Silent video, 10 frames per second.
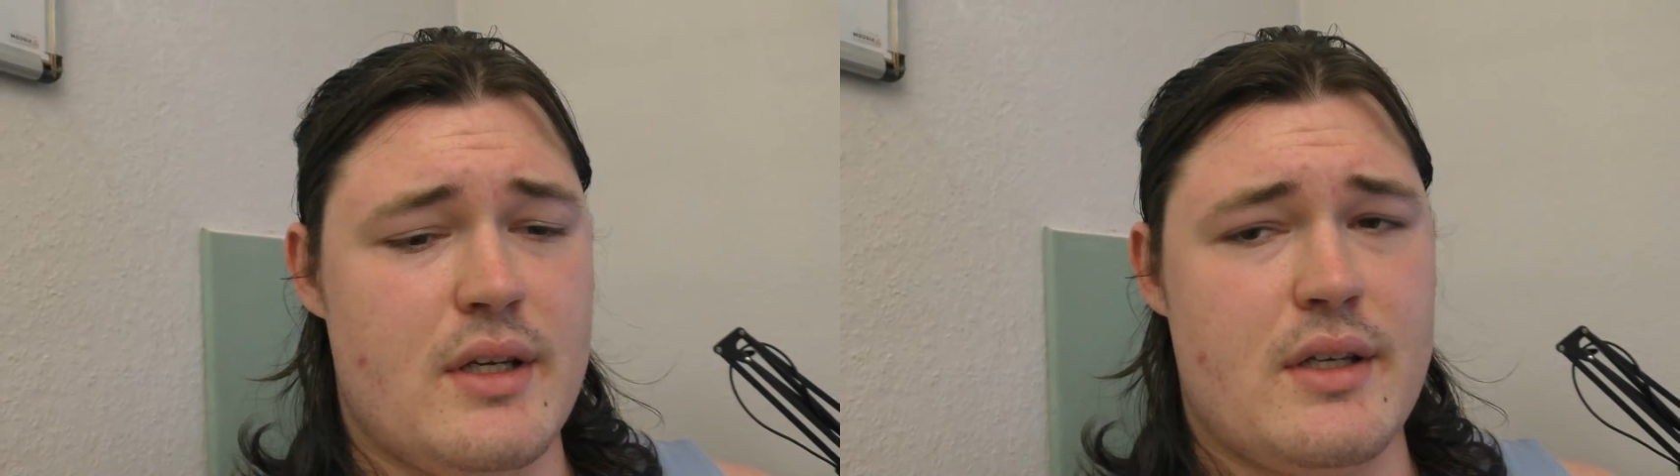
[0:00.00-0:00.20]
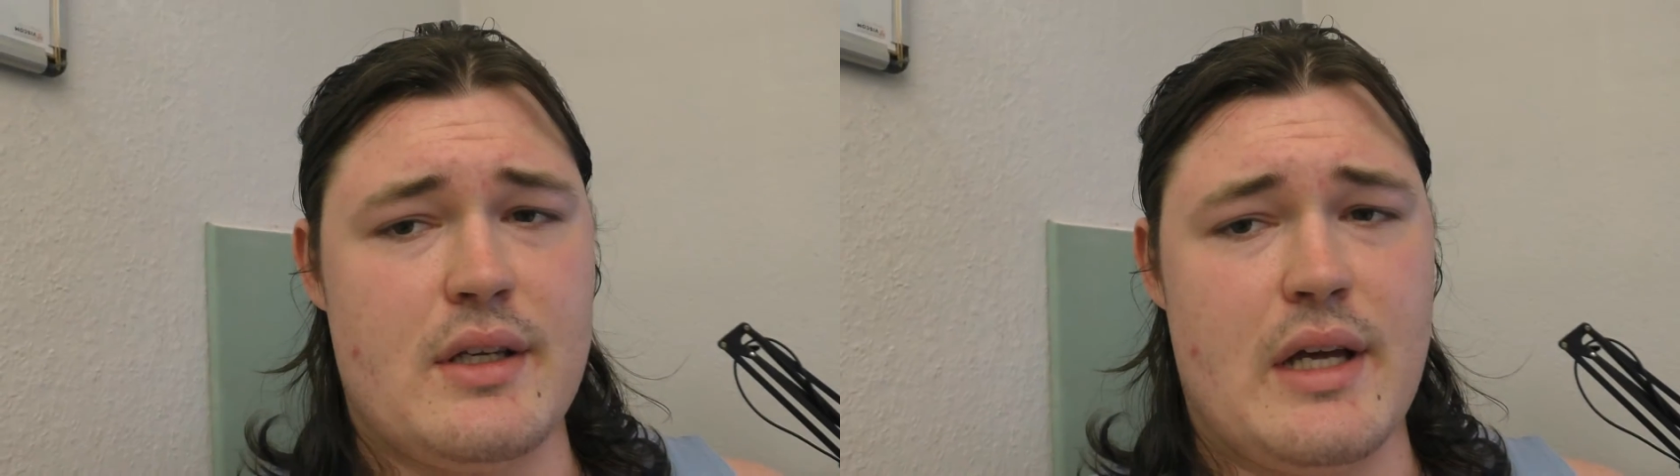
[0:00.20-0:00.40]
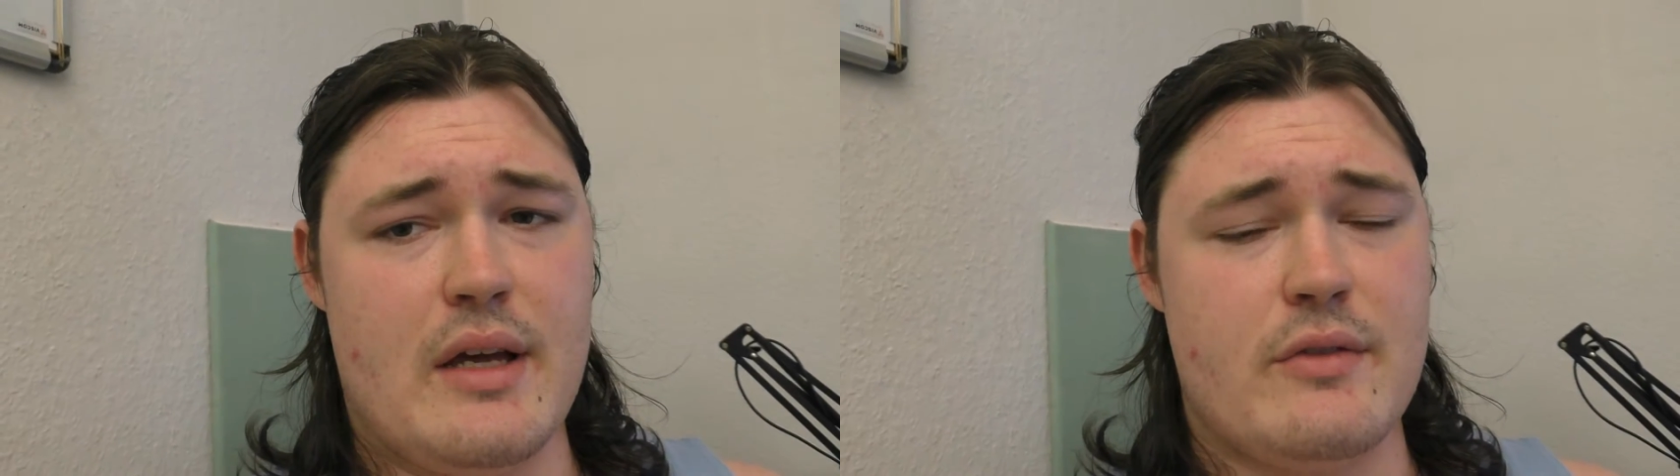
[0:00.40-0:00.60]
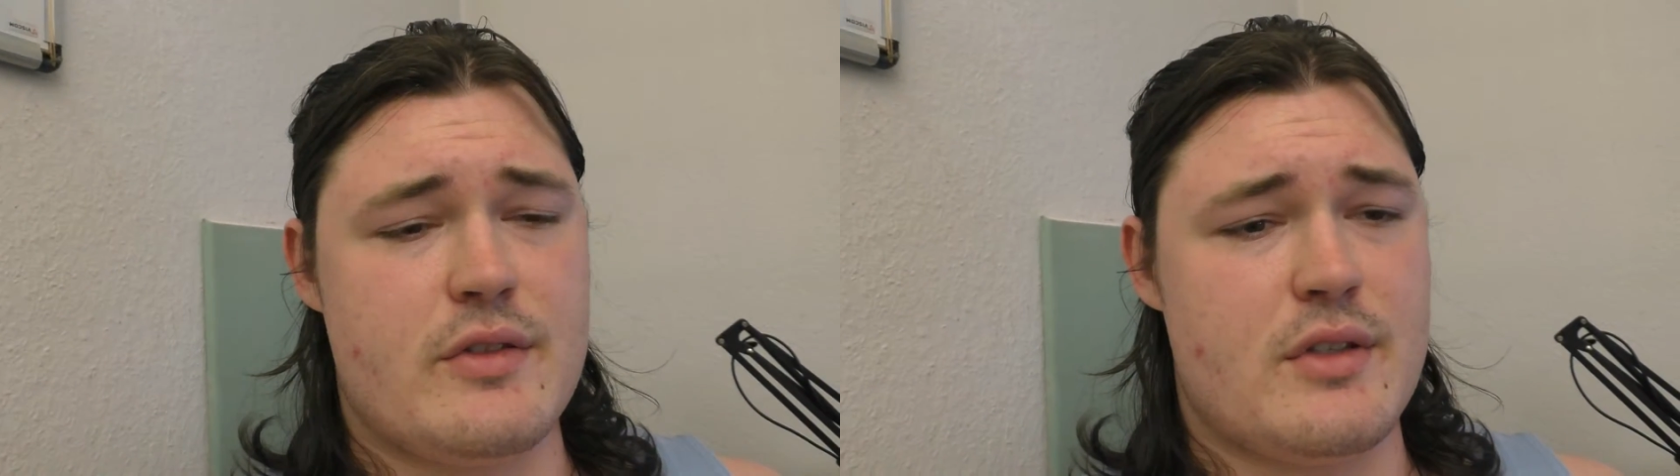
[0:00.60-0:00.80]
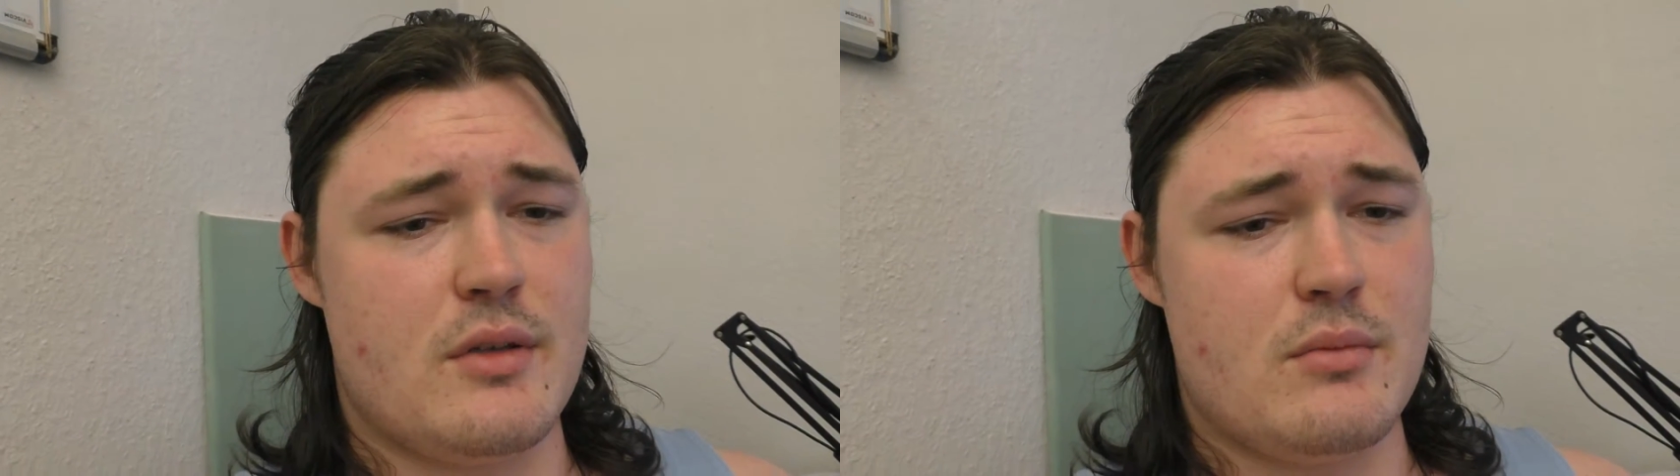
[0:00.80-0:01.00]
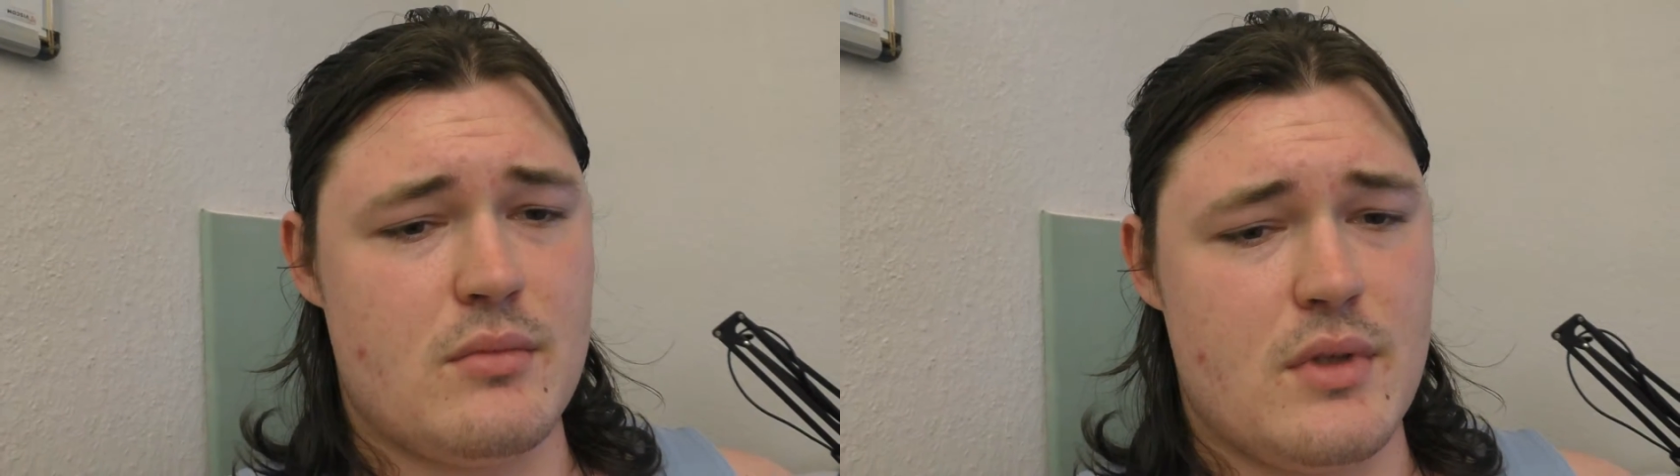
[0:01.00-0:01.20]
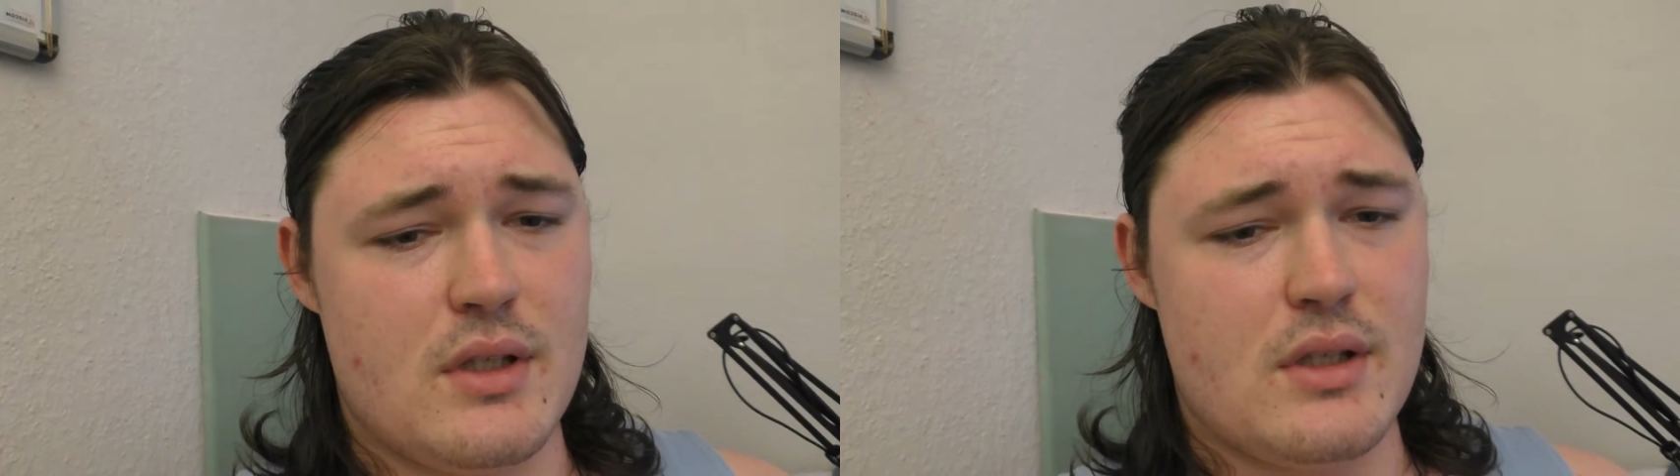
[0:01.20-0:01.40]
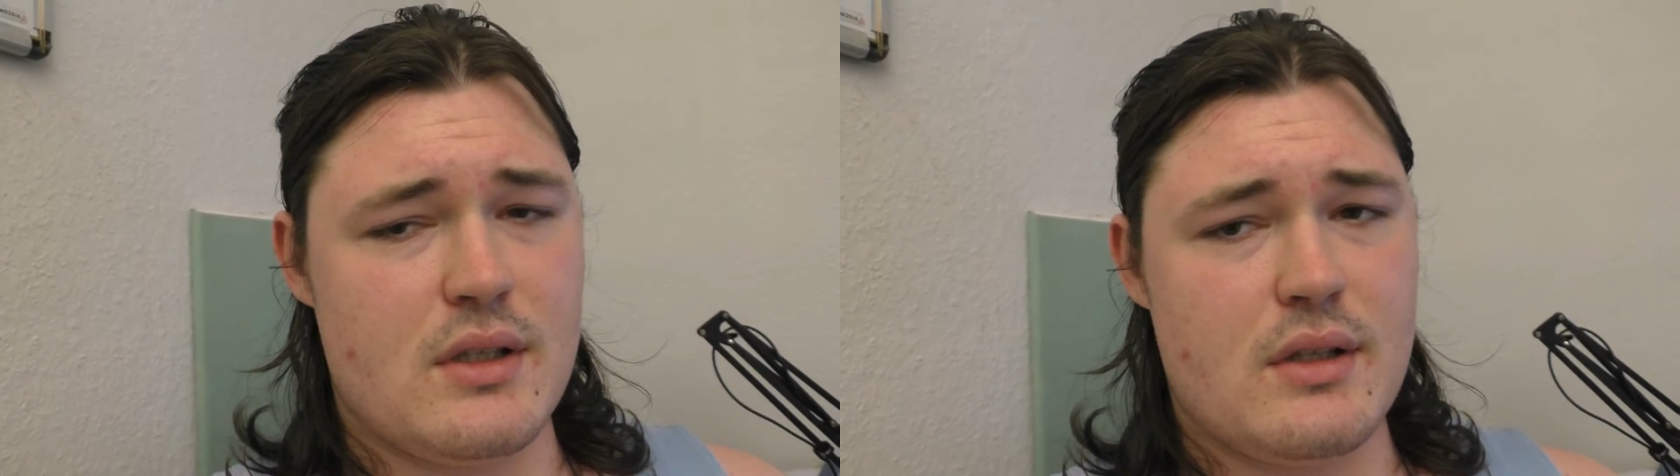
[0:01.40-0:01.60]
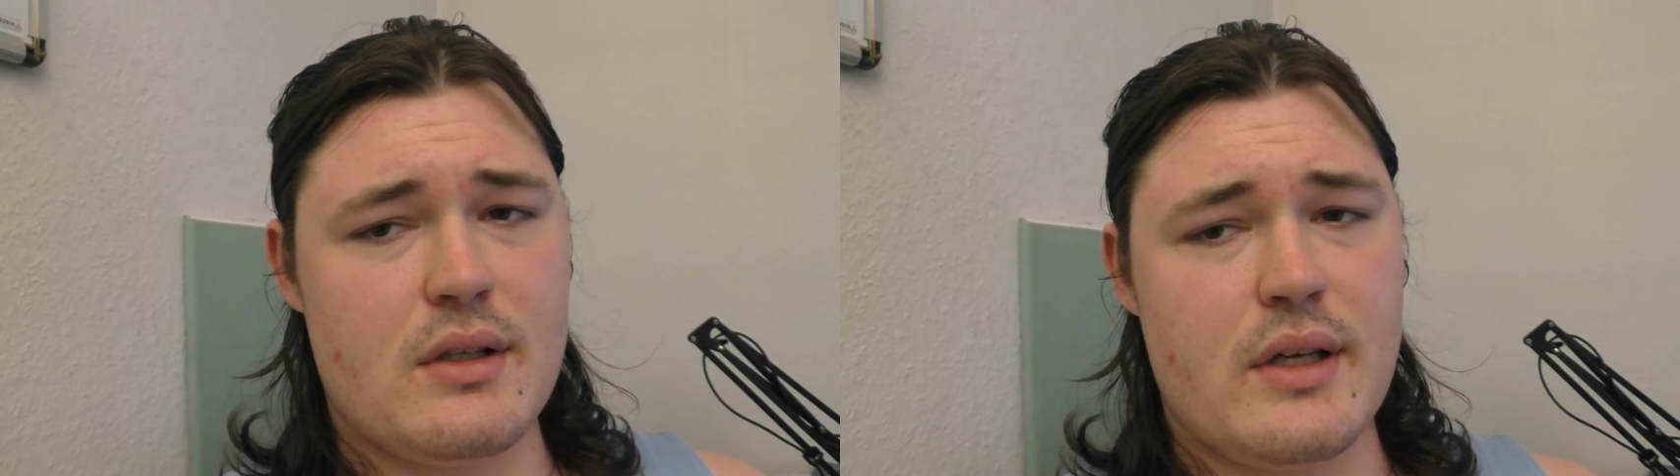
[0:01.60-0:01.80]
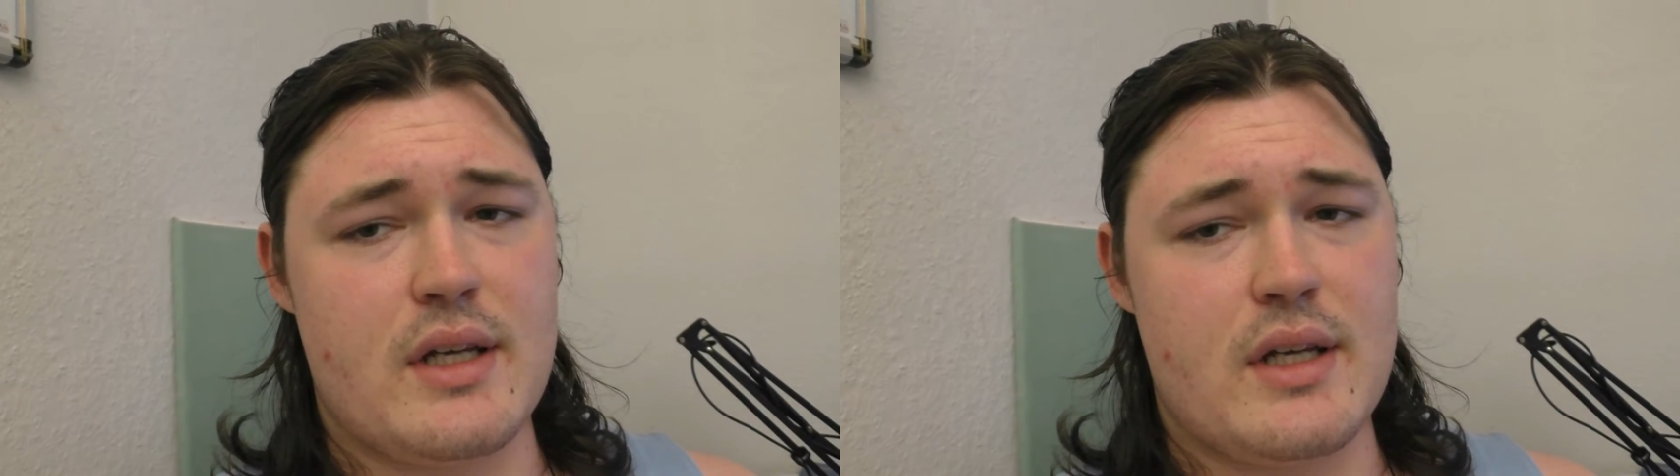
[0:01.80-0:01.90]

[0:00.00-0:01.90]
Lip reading: I have some